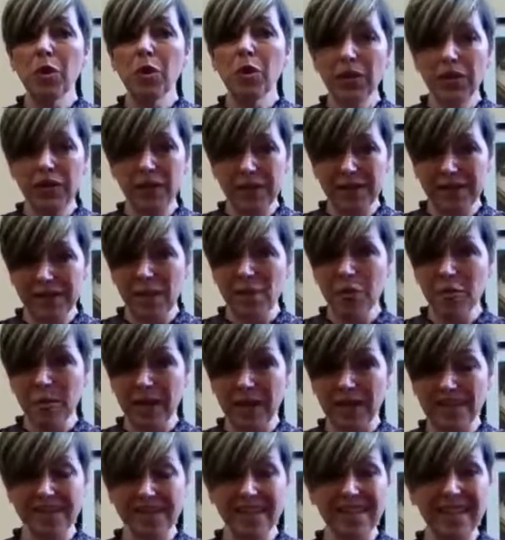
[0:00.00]
the words that
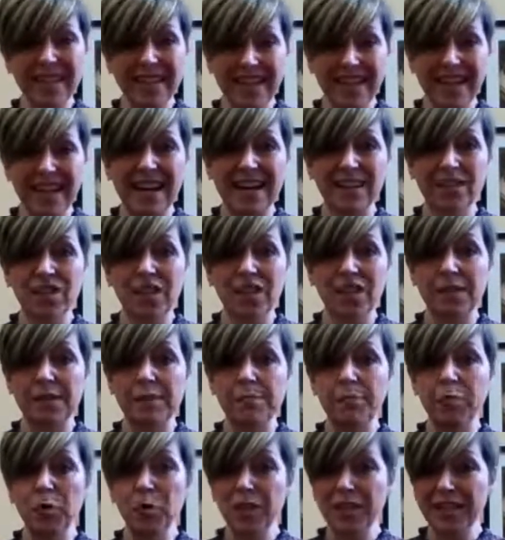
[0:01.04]
we are saying actually
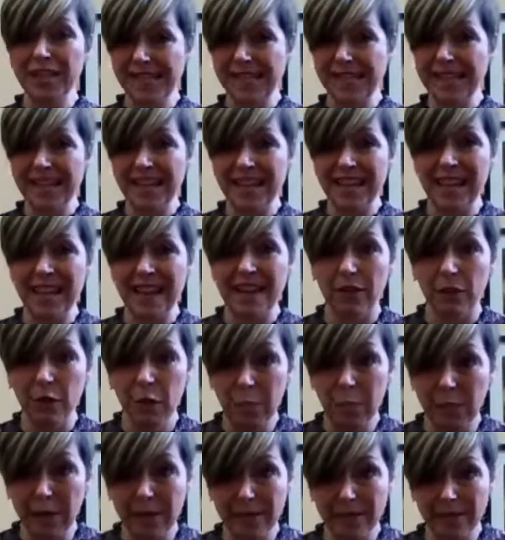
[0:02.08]
is buddies need
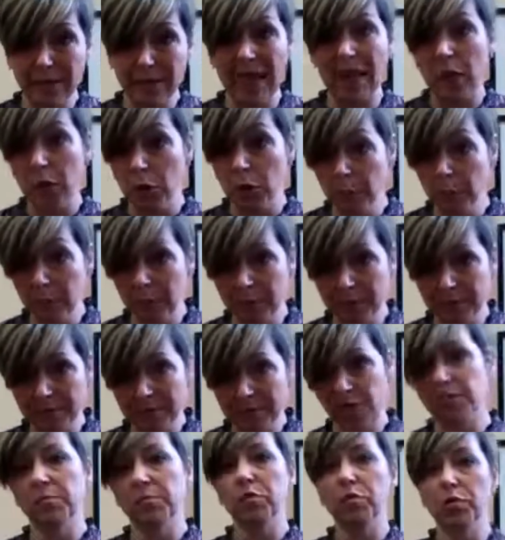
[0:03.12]
help, help,
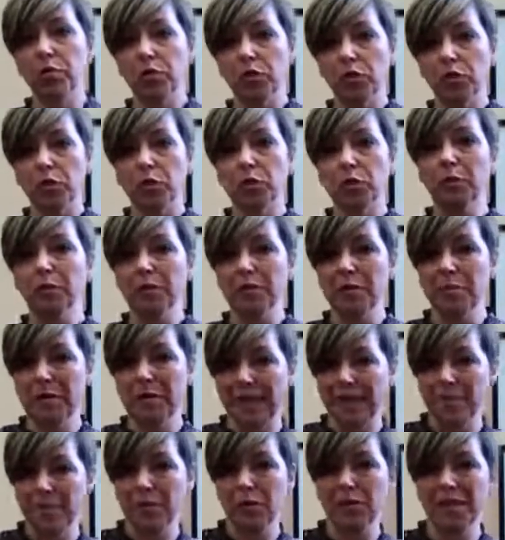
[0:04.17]
because we do two to
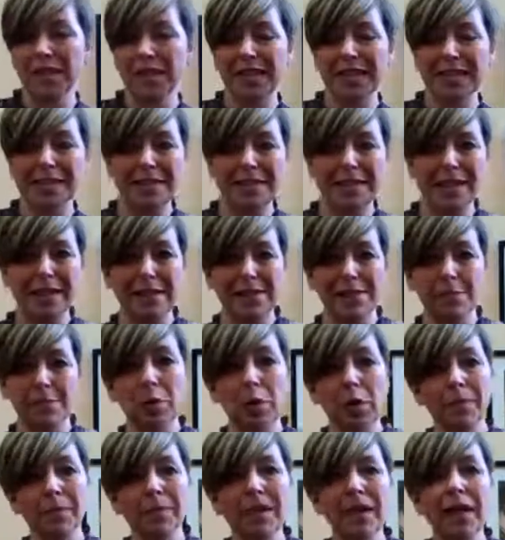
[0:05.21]
make it musically
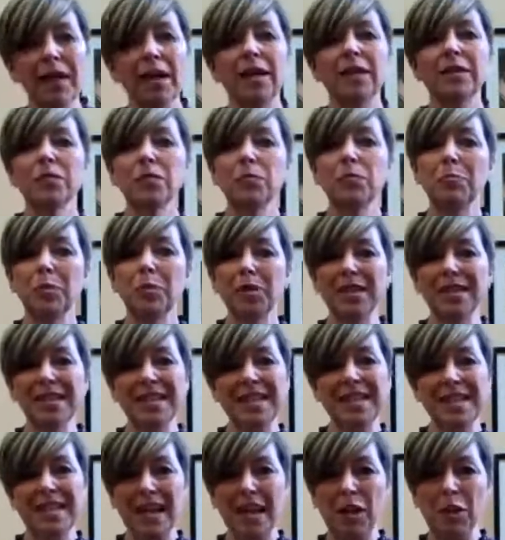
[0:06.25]
sensible. So buddies
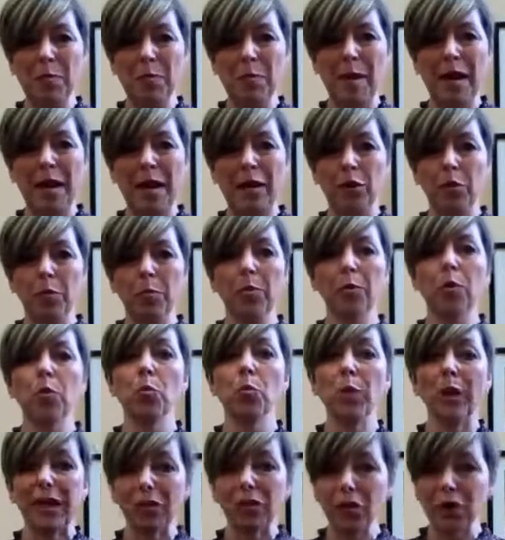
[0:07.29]
need help, help.
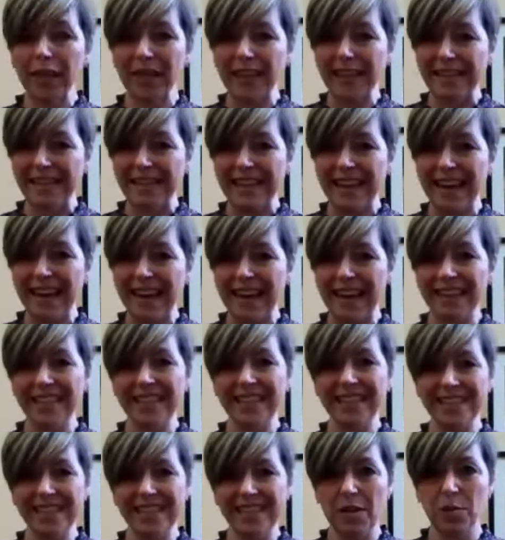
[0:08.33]
We look inside,
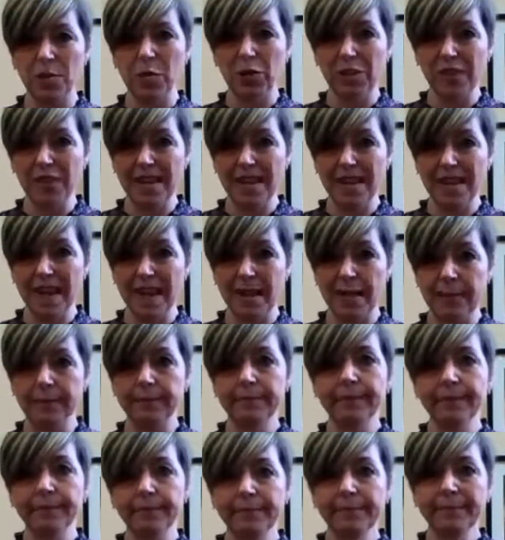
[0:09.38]
see what's there.
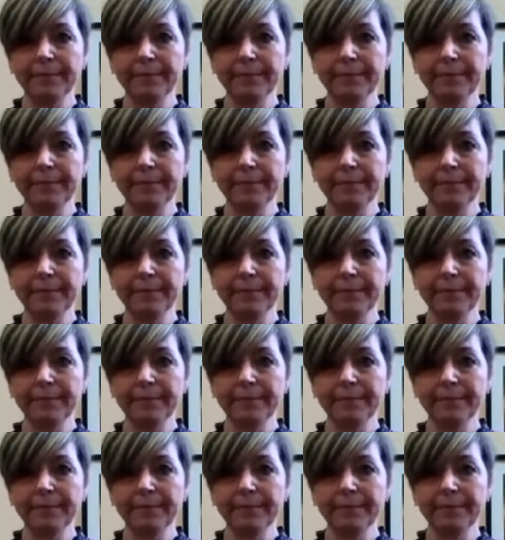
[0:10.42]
